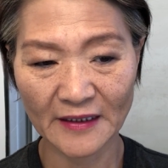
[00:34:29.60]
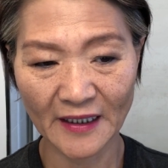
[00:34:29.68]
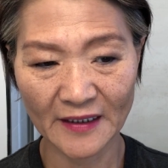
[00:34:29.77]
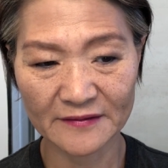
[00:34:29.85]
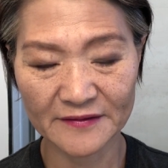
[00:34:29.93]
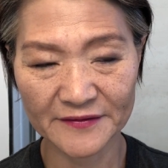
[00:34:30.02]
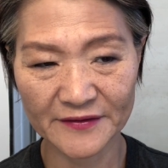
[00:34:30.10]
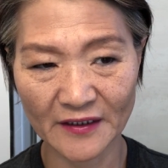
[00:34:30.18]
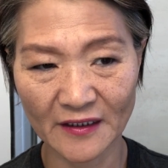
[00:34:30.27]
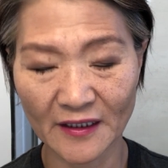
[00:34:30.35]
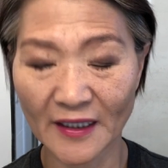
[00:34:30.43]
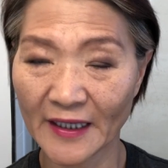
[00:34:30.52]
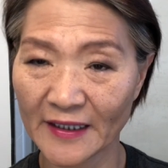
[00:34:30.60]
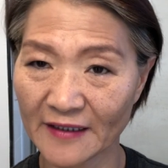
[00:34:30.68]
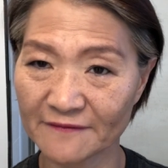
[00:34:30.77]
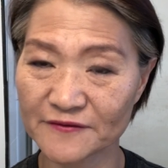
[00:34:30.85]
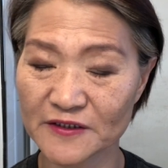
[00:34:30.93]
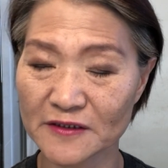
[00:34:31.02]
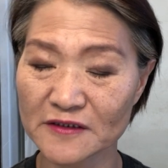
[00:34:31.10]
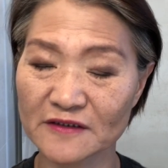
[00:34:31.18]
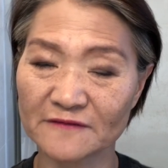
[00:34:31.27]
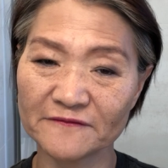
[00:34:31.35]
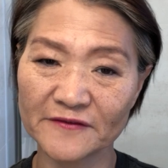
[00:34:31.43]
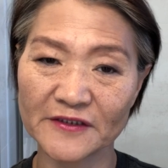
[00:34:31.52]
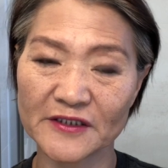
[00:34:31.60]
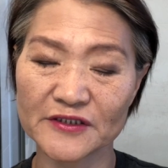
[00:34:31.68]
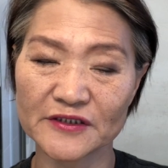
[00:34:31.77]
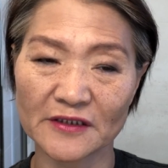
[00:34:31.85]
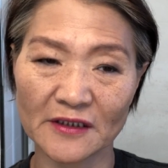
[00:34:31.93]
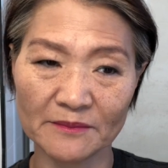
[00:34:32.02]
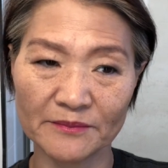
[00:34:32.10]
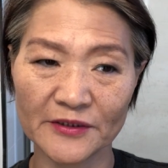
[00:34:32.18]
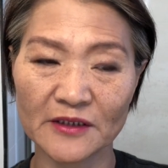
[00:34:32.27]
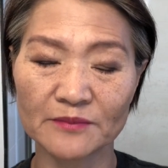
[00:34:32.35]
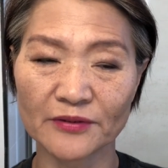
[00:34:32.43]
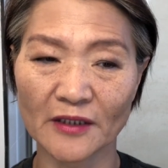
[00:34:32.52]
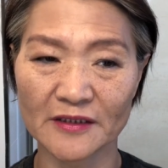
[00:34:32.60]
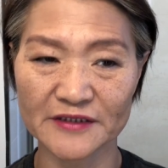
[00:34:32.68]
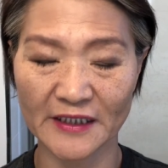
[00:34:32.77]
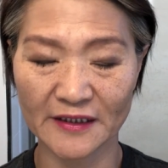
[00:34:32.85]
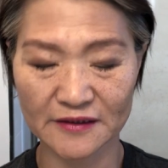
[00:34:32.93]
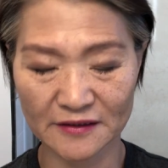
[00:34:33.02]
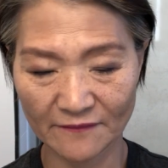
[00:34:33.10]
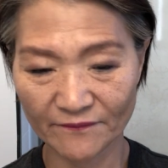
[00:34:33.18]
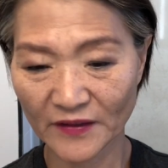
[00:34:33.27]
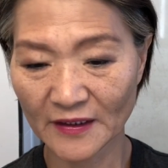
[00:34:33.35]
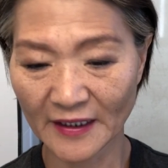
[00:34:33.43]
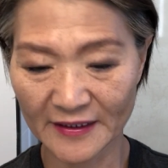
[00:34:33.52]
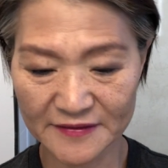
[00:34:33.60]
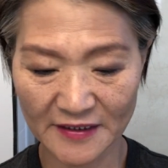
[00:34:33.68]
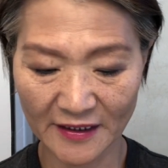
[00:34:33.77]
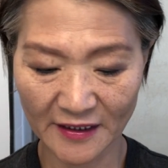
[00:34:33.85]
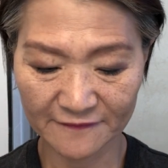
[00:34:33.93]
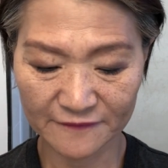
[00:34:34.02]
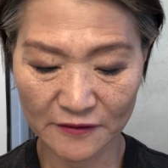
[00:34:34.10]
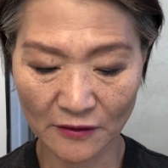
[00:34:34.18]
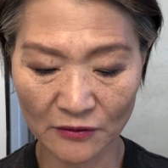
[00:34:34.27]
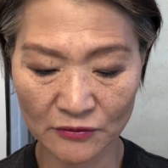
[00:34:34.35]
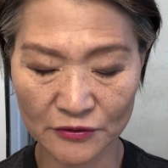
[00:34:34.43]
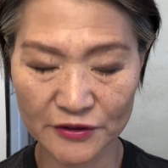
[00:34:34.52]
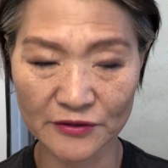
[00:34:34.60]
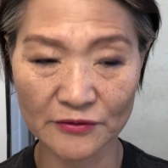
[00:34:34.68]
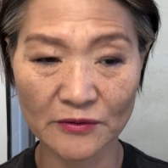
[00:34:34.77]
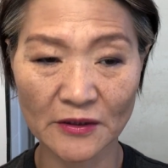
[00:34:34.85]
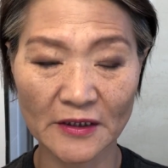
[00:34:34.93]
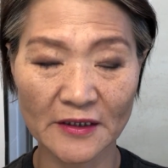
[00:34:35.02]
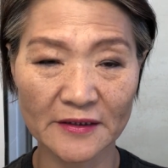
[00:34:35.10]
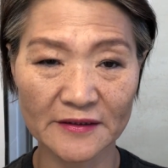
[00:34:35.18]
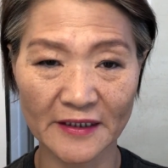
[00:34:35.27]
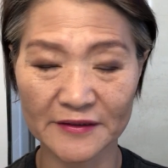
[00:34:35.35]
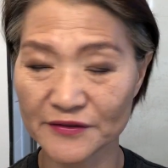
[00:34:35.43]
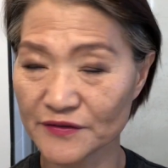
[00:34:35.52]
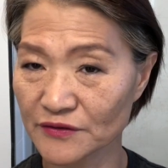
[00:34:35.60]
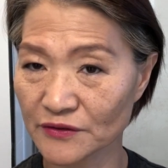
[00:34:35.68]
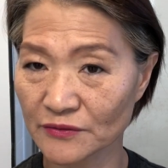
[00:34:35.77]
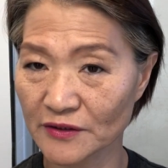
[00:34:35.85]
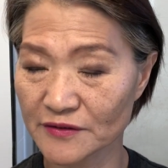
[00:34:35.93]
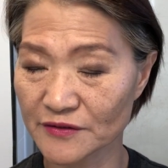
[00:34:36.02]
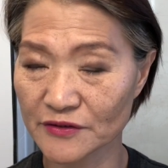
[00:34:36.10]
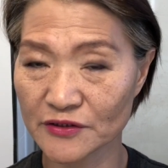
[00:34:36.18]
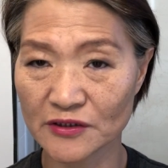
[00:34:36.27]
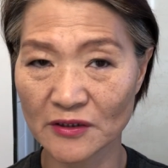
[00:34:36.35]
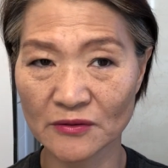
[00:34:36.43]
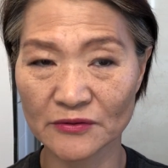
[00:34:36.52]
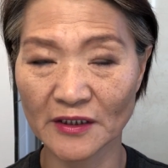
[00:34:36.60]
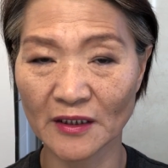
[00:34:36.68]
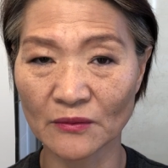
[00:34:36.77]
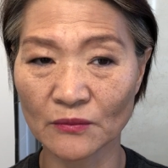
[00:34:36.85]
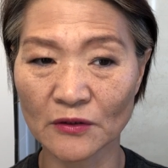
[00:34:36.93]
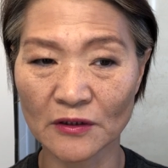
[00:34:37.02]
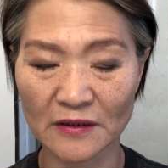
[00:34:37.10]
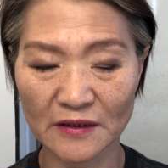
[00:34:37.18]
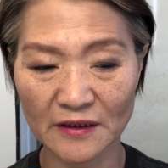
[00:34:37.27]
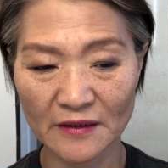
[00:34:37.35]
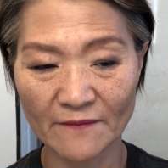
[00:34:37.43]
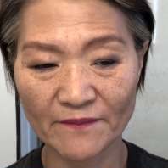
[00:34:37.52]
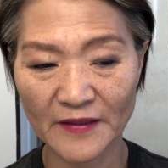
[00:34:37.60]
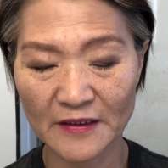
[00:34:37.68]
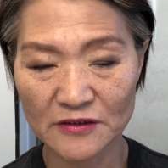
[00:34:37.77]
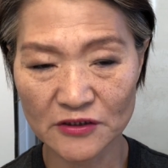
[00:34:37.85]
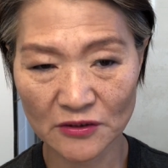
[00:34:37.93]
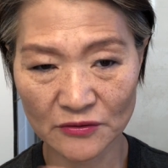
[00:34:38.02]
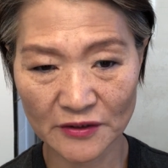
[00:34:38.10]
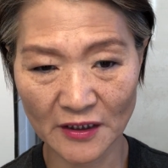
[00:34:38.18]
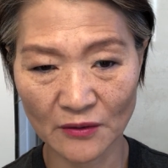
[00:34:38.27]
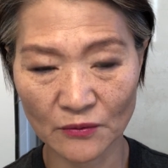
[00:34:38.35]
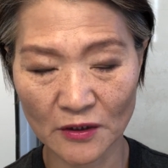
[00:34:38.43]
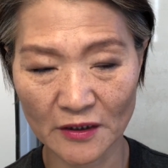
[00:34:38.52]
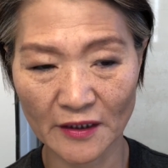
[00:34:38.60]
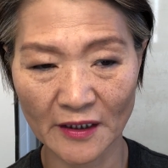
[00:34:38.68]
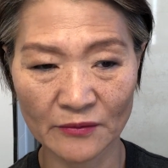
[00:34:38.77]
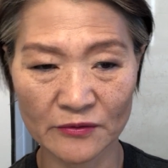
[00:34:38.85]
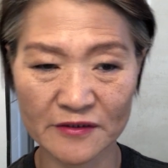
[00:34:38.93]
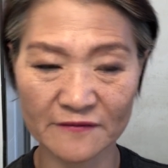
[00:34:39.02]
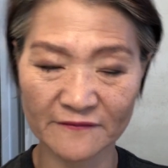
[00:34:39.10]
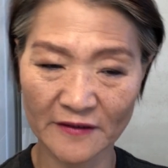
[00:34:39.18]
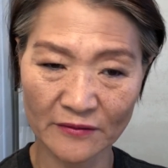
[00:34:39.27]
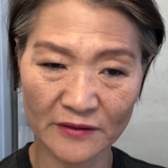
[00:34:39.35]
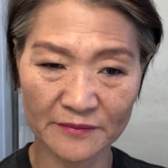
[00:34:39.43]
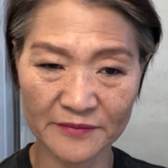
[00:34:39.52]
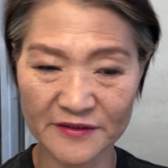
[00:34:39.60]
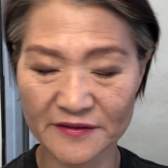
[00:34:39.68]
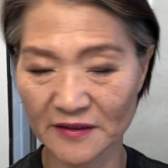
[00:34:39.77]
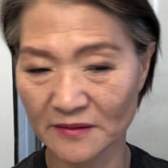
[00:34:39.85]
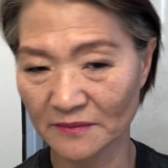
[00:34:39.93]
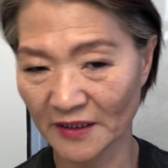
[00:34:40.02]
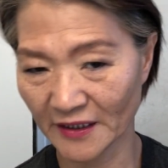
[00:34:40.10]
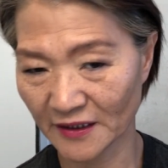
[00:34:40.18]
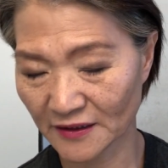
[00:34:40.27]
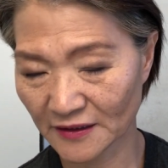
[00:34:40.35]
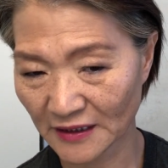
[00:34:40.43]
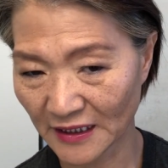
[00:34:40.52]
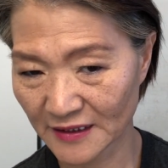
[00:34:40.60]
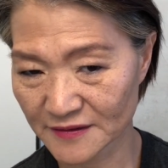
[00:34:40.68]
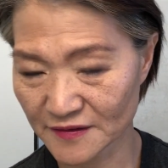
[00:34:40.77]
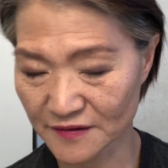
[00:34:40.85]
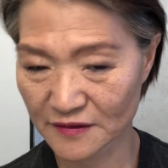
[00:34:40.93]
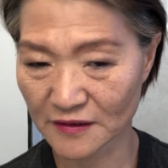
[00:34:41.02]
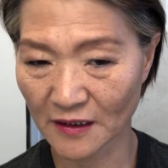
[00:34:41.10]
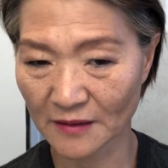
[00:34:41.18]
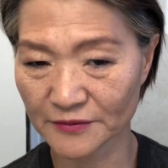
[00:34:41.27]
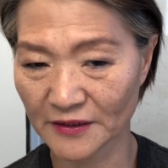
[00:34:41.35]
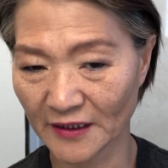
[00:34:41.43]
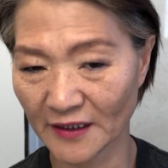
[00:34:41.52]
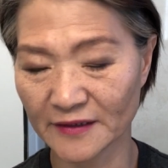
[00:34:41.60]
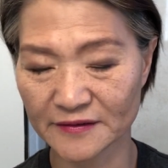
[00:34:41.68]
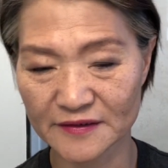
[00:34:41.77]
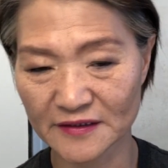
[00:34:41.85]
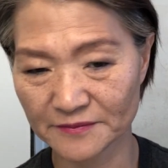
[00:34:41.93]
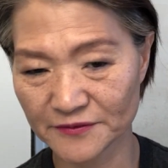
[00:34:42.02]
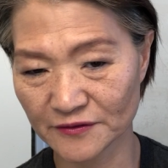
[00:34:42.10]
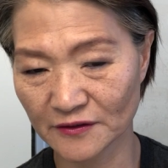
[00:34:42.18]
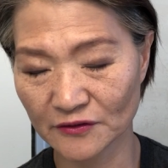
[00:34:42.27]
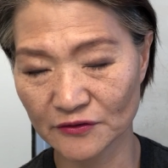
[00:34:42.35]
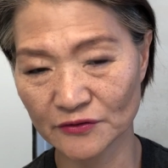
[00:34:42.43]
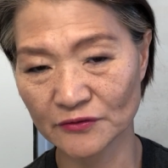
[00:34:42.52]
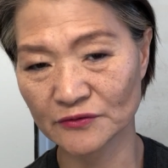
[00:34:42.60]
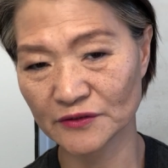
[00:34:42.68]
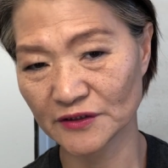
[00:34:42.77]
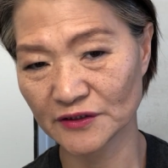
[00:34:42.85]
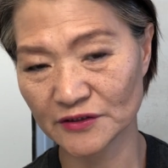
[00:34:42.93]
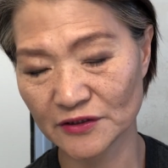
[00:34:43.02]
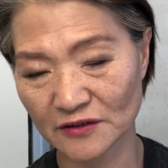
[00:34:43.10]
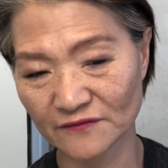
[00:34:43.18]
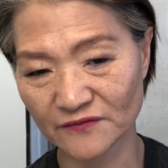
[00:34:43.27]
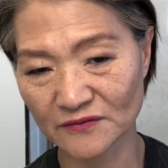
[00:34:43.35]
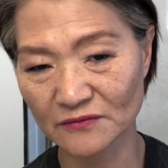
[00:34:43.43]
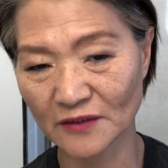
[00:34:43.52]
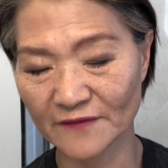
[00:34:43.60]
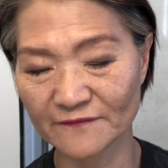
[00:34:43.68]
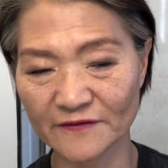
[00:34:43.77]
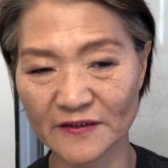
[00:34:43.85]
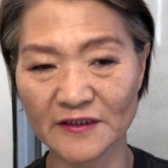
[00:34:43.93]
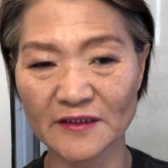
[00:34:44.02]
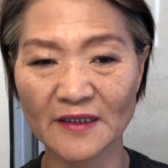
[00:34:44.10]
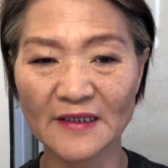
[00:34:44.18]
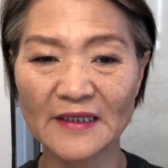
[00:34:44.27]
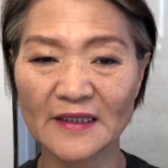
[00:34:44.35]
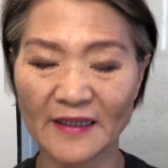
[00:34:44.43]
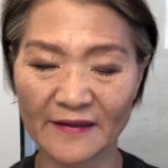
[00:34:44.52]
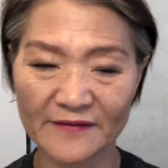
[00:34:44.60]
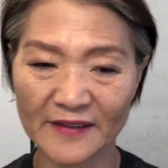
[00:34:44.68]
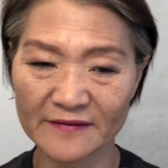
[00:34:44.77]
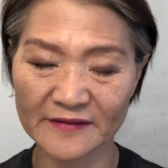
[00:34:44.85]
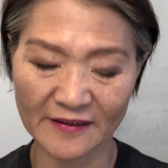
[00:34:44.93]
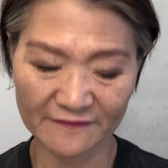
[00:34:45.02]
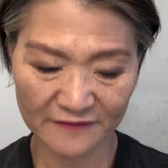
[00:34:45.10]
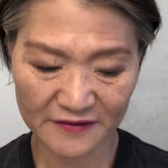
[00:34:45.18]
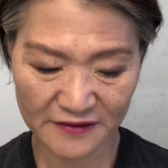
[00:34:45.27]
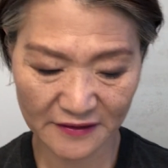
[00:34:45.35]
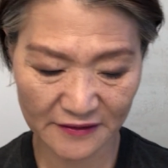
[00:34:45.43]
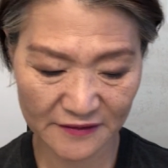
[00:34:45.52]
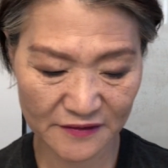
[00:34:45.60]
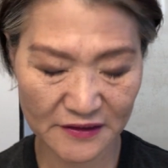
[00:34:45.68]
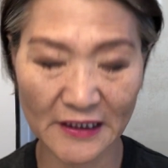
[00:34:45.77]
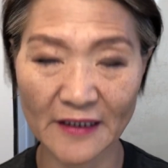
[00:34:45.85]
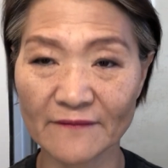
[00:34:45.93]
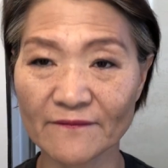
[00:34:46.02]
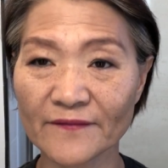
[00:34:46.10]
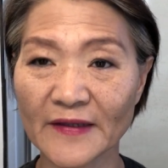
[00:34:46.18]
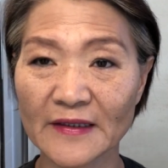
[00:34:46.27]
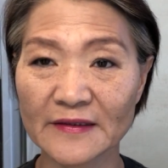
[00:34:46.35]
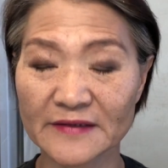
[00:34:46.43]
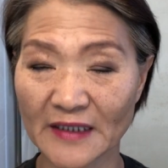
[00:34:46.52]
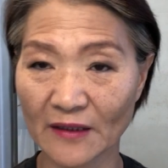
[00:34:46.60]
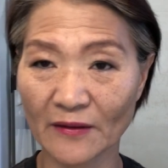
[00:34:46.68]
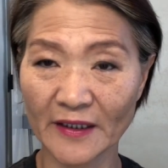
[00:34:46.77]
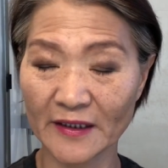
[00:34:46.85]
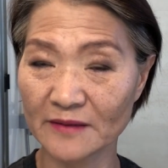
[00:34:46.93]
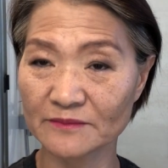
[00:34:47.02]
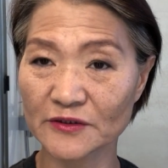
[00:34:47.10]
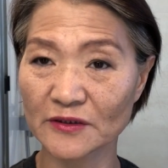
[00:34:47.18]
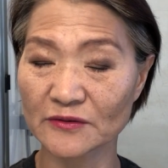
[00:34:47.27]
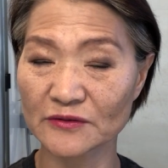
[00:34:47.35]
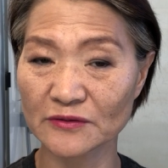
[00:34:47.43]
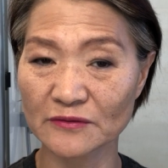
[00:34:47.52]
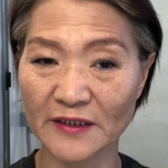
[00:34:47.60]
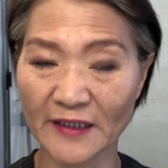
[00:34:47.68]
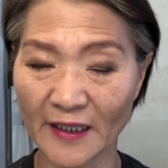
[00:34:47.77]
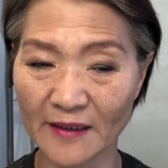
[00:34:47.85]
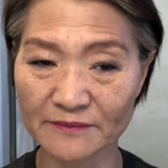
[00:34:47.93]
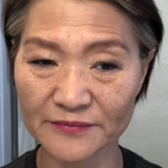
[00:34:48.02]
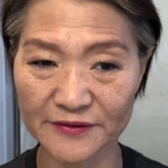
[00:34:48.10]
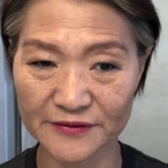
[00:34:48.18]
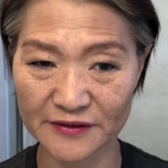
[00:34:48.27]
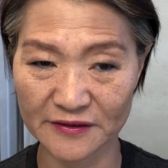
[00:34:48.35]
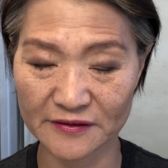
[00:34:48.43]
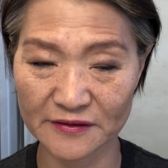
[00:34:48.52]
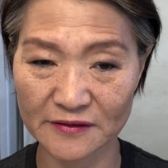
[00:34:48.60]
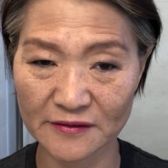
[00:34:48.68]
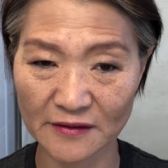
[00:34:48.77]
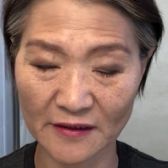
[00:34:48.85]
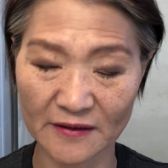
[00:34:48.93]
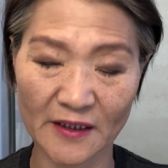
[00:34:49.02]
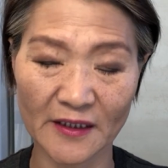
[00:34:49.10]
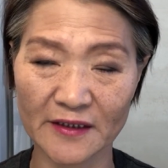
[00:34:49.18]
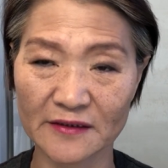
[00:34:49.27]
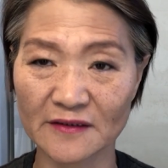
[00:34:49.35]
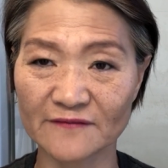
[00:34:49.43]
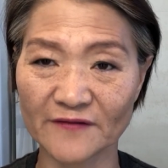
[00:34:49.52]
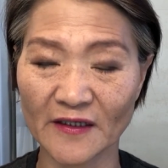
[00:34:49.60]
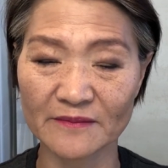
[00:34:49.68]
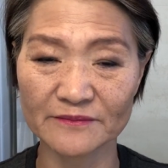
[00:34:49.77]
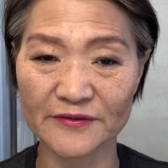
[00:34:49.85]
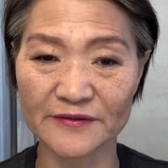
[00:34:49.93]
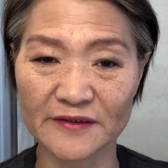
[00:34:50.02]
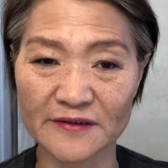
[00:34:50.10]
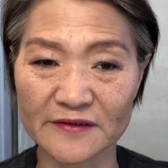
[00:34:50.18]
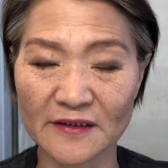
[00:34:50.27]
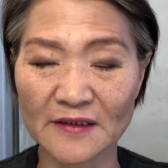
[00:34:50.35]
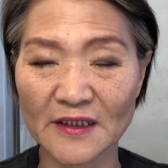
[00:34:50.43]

And I have just finished a big project. As I have told you, that students show their work. I was very busy. My class stopped. I had substitute teacher for 1 week, and then everything is done. Now I am totally emptied, kind of emptied.